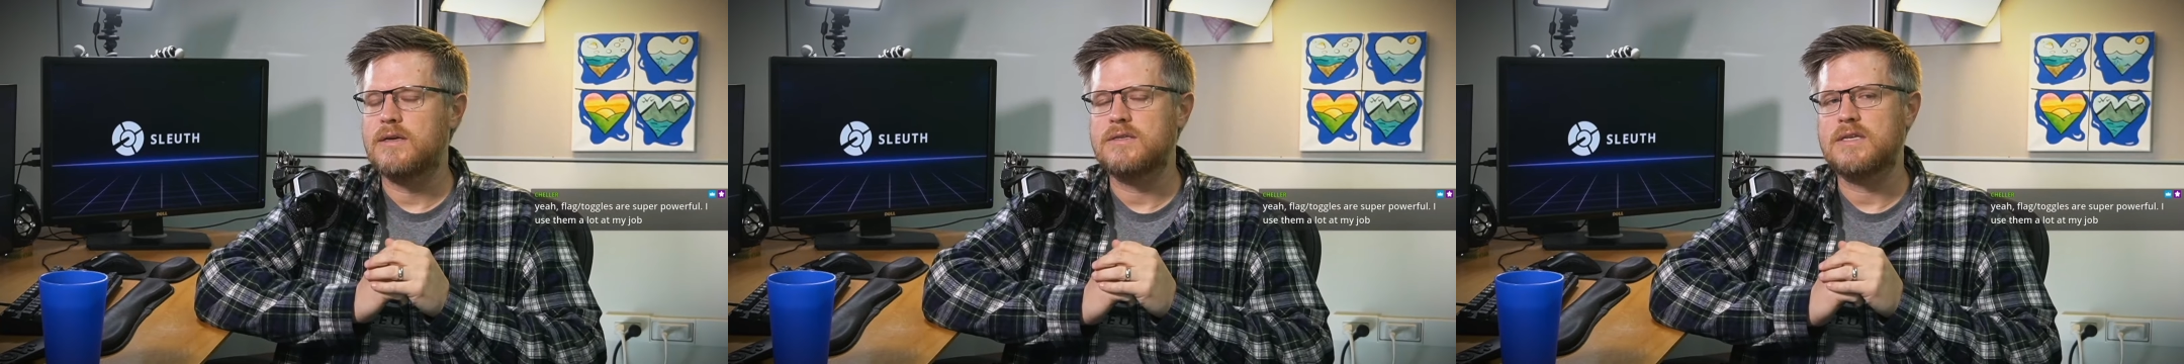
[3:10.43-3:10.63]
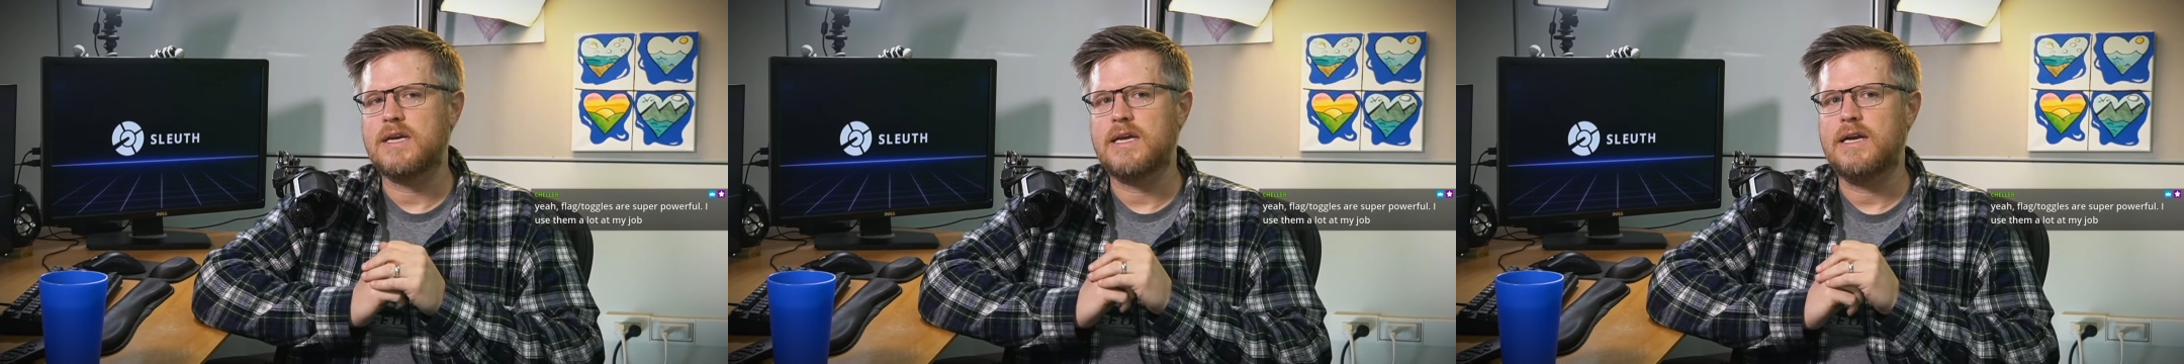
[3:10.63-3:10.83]

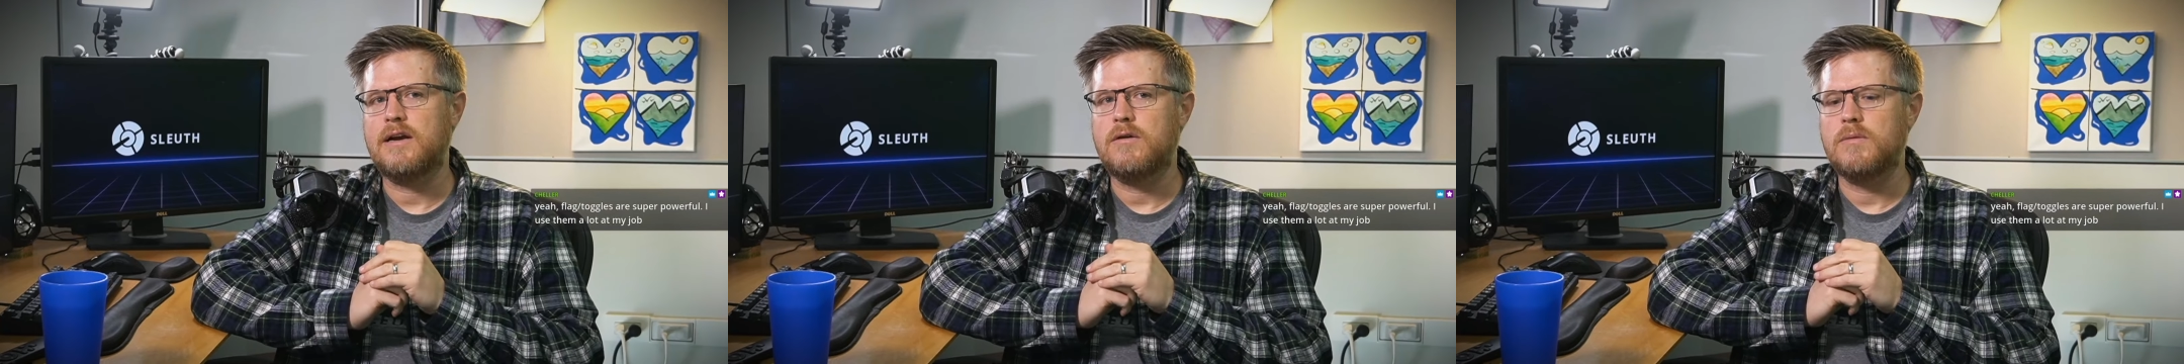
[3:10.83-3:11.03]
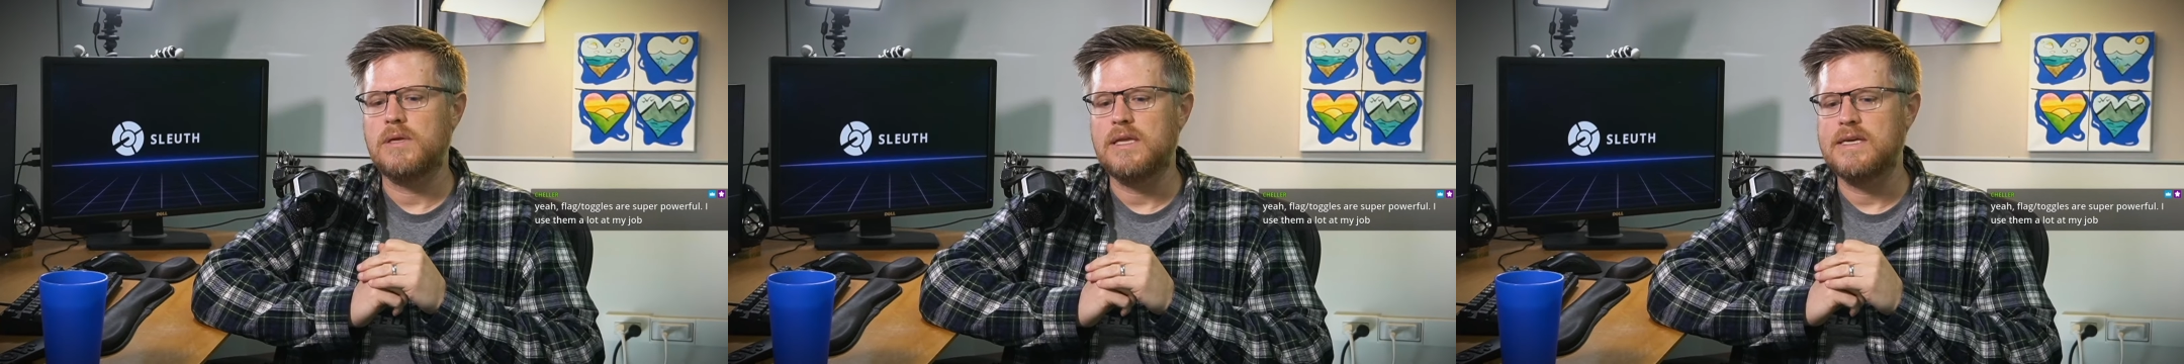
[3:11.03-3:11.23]
because a
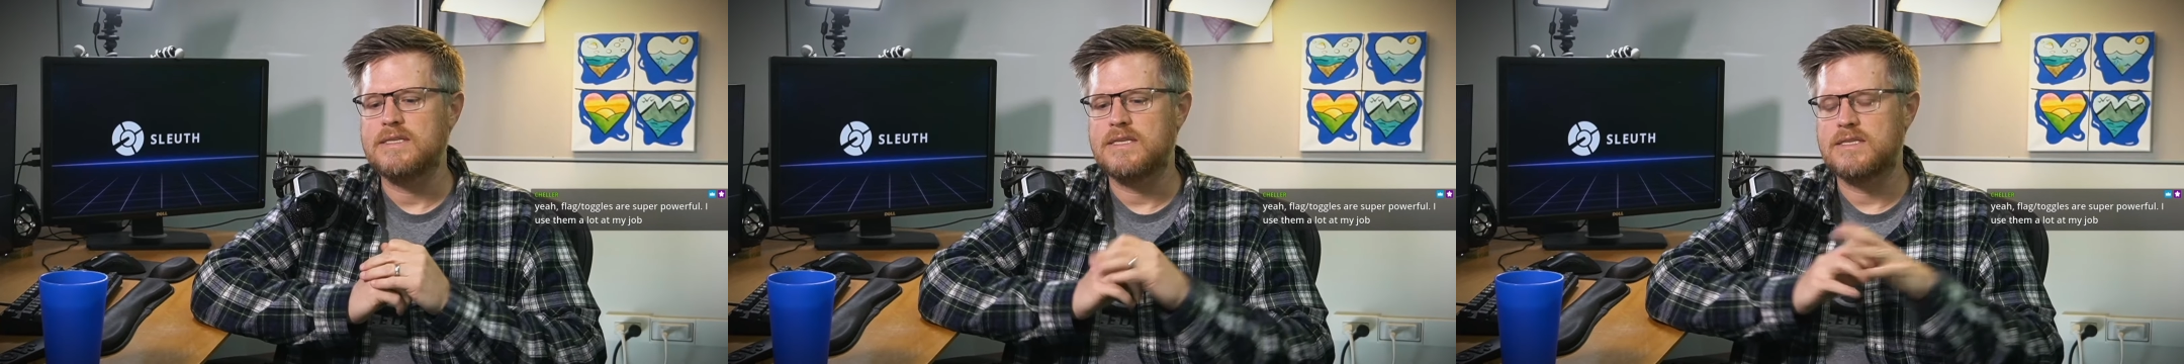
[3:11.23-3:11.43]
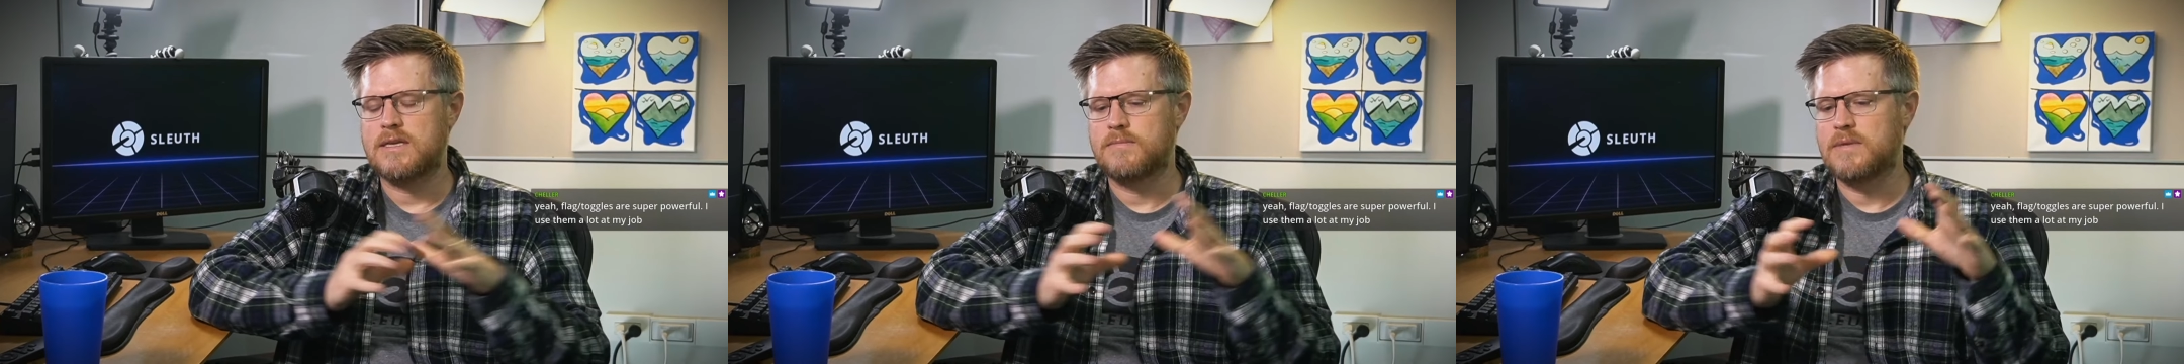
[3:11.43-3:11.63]
Canary
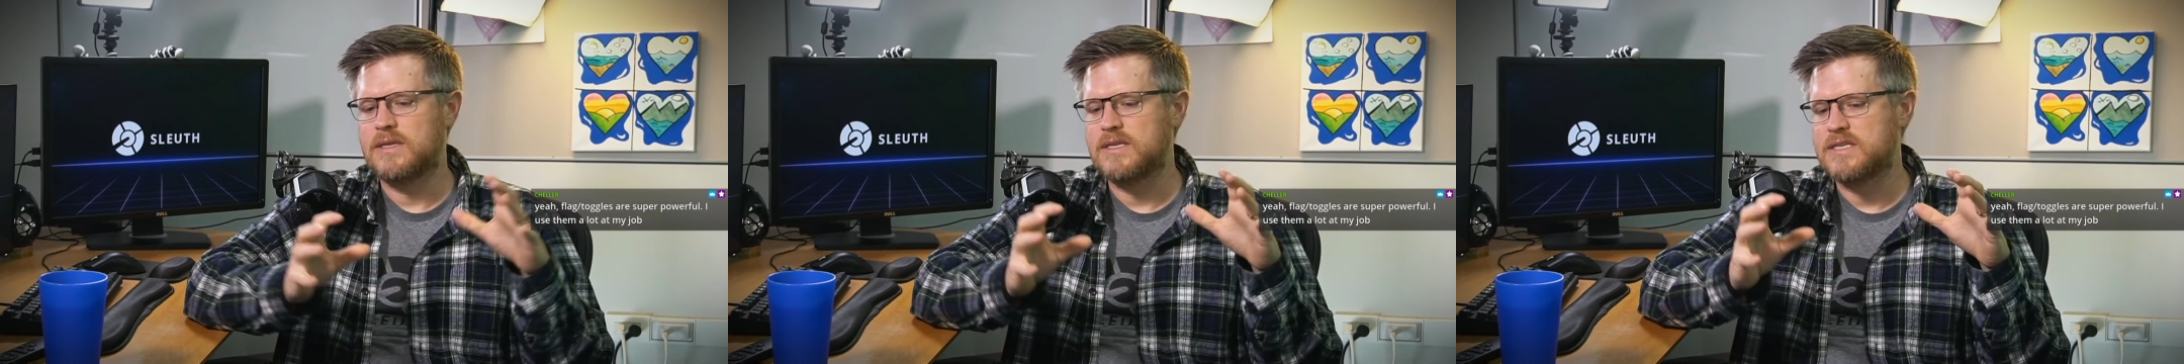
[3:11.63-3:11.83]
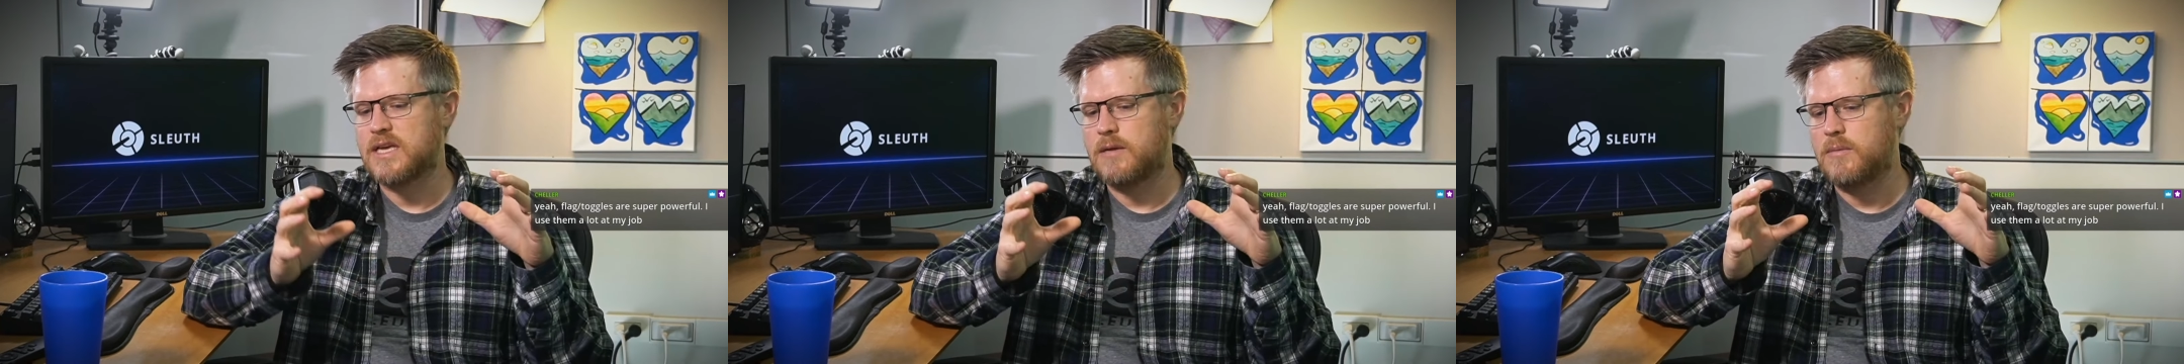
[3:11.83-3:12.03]
release is
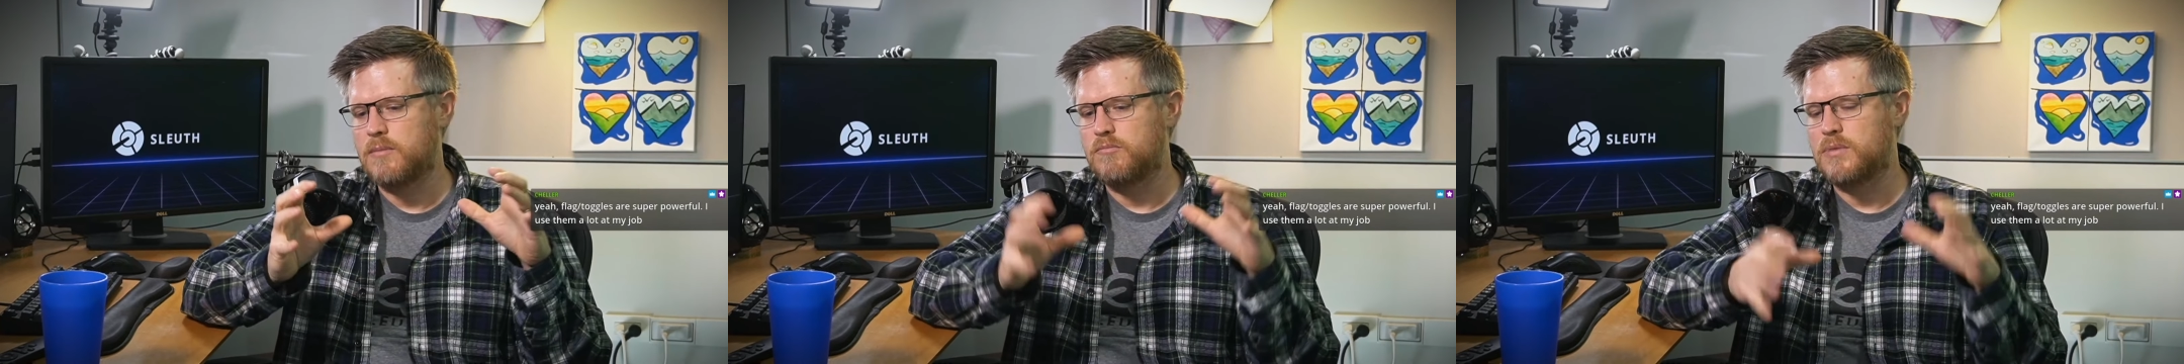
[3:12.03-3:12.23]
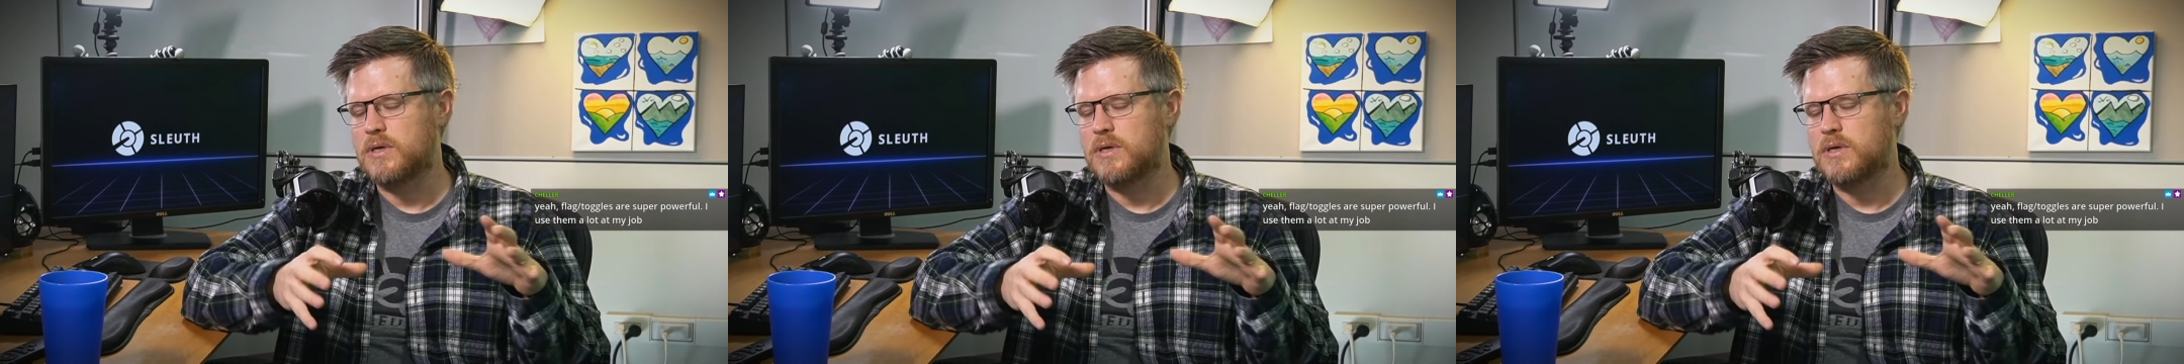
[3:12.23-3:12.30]
something that's going to be